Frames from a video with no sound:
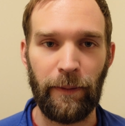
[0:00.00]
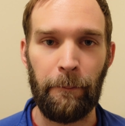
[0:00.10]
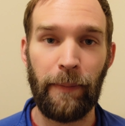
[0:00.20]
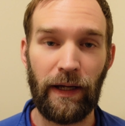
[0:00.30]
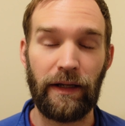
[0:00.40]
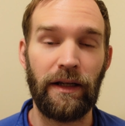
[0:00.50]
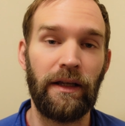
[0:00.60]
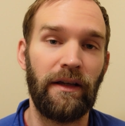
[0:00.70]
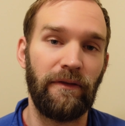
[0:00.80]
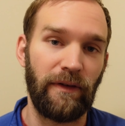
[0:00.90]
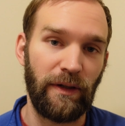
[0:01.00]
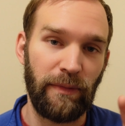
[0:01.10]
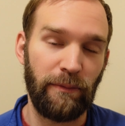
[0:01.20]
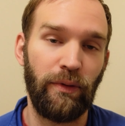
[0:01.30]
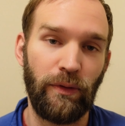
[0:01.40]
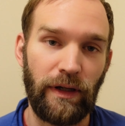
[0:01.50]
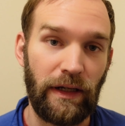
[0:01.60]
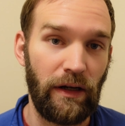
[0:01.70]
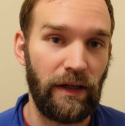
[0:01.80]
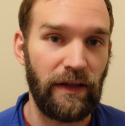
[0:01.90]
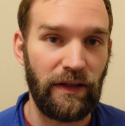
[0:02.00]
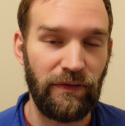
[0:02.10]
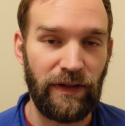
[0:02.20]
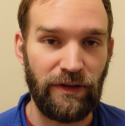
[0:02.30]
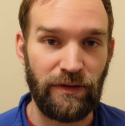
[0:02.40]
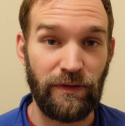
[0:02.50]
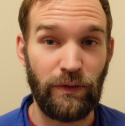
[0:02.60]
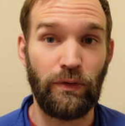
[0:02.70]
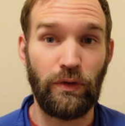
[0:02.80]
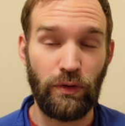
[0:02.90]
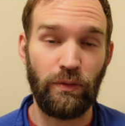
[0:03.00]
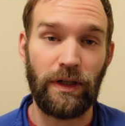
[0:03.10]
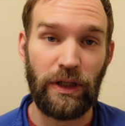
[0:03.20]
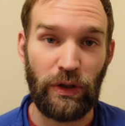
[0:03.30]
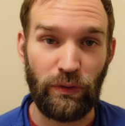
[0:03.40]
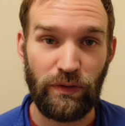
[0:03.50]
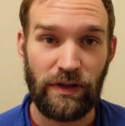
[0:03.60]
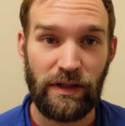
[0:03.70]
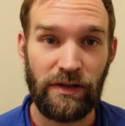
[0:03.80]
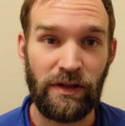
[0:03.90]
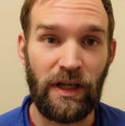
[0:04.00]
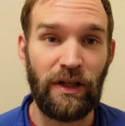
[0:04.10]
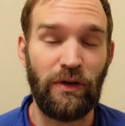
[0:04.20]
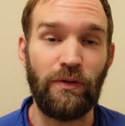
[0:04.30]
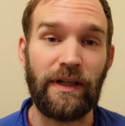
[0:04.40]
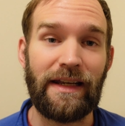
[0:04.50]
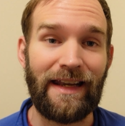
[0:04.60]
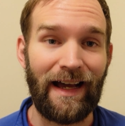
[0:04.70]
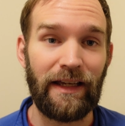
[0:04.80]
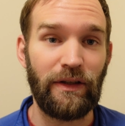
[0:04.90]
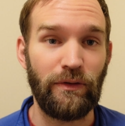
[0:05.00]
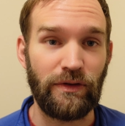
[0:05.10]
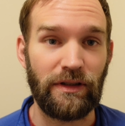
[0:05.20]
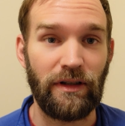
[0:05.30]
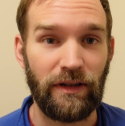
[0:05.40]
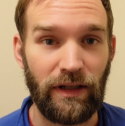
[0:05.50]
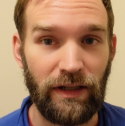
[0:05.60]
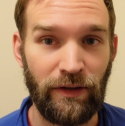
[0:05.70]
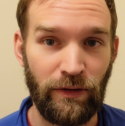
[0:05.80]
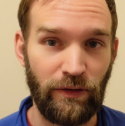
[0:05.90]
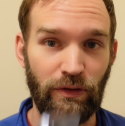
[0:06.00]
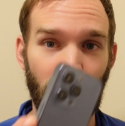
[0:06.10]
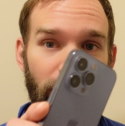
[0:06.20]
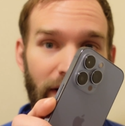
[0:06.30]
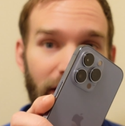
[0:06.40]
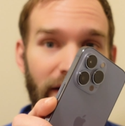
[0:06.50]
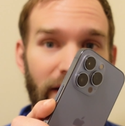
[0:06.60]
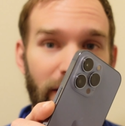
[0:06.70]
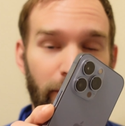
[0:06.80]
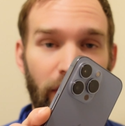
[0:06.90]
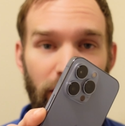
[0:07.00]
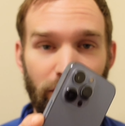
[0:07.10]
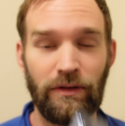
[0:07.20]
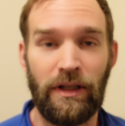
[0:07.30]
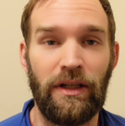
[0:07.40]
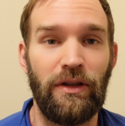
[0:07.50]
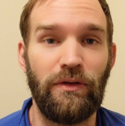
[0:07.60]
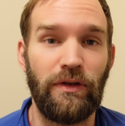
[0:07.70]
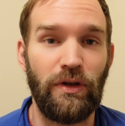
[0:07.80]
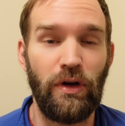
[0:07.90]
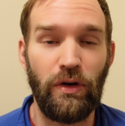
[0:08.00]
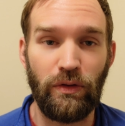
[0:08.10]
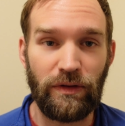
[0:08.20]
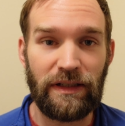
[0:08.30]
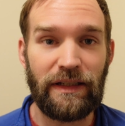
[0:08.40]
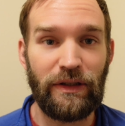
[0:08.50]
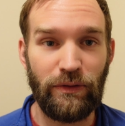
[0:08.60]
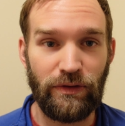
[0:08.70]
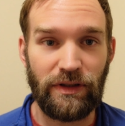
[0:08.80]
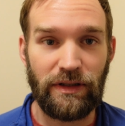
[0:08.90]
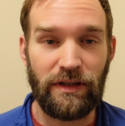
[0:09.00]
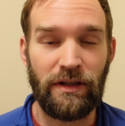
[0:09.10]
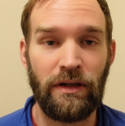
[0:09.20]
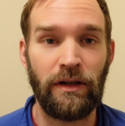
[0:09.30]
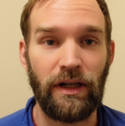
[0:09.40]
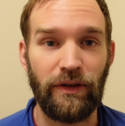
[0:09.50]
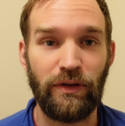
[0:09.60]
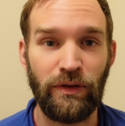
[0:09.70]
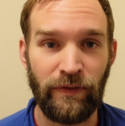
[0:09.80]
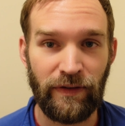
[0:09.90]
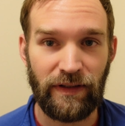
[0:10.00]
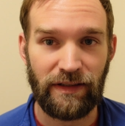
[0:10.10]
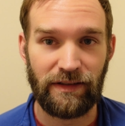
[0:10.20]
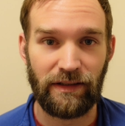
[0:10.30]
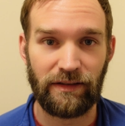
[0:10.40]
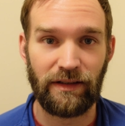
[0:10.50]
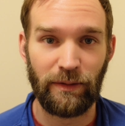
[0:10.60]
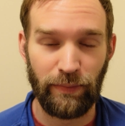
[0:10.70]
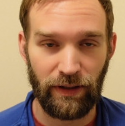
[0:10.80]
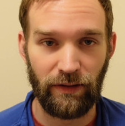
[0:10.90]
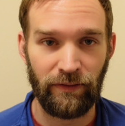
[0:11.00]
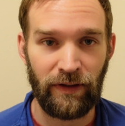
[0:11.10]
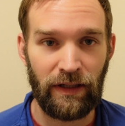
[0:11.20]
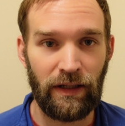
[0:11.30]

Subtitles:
But very big point on this feature. If you do want to use this, you cannot use it on the 128 gig model. You can only use it on 256 and above.